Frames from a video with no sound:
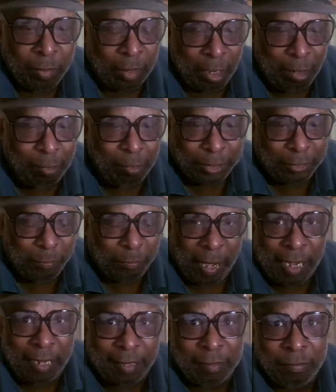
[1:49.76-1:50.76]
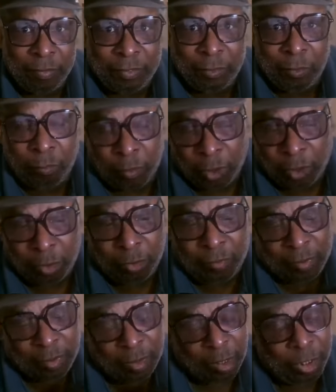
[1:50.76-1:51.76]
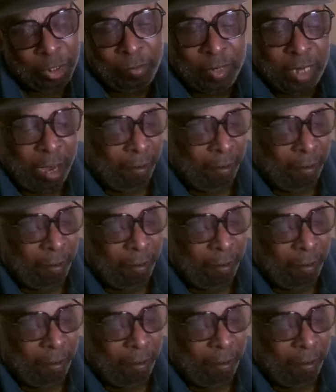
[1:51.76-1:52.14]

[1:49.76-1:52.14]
so as long as you pass them two rules, you can